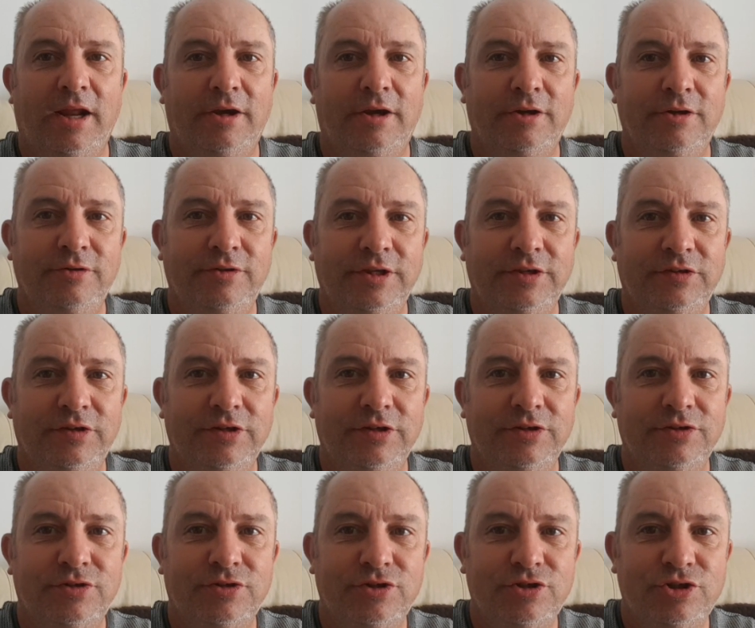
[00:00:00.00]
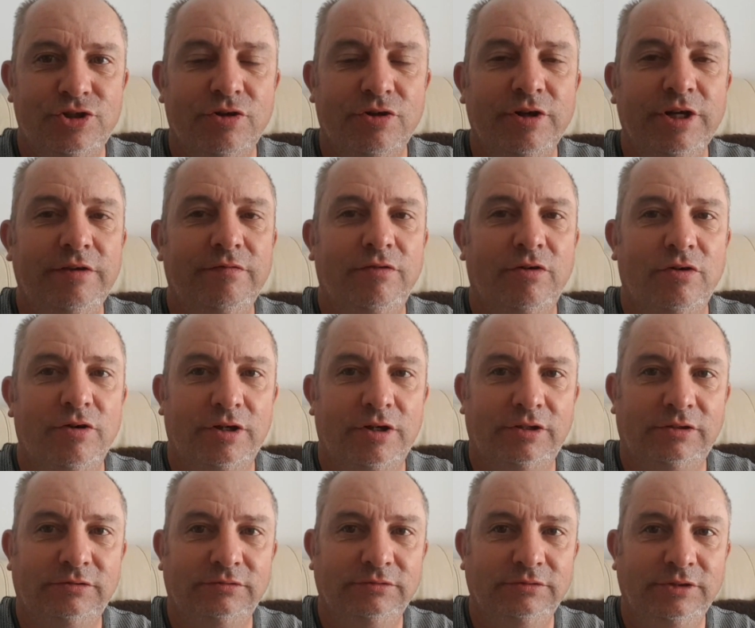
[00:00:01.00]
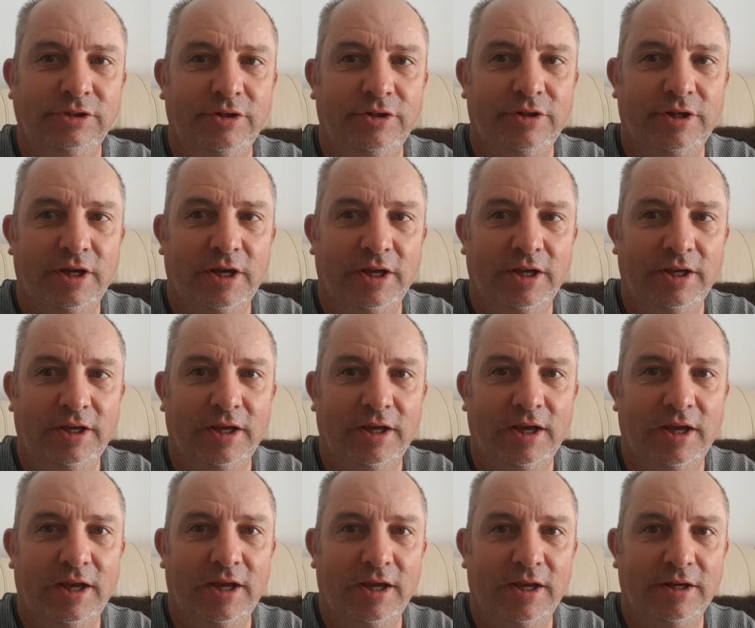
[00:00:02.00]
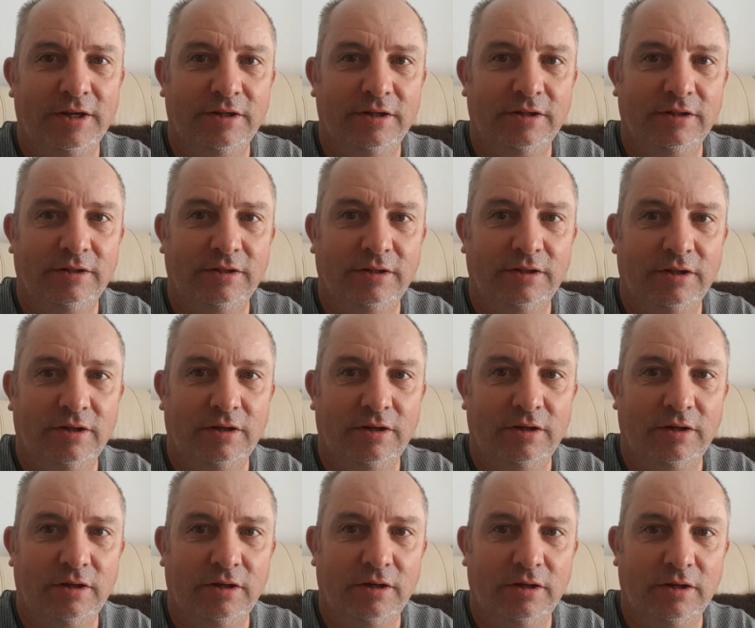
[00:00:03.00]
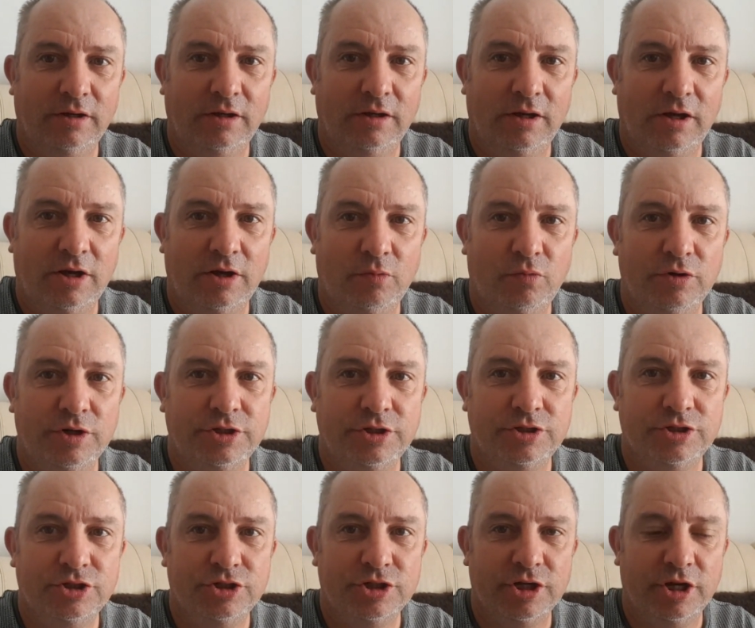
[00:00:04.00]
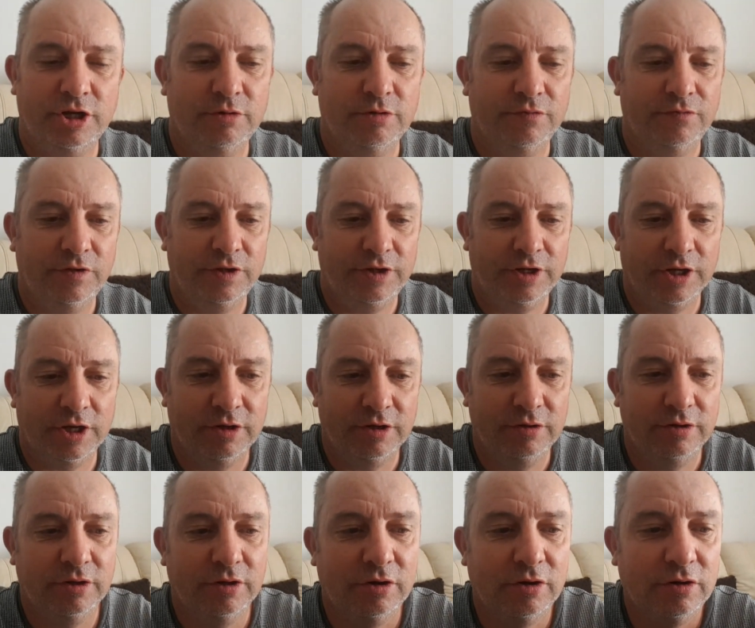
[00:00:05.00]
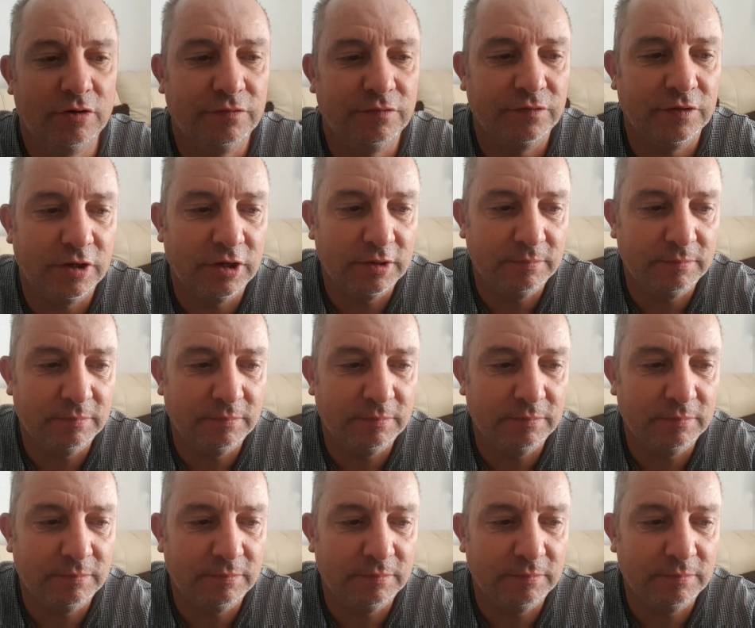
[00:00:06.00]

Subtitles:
Hello, this is Johnny Vlogger UK, and I wanted to show you a video of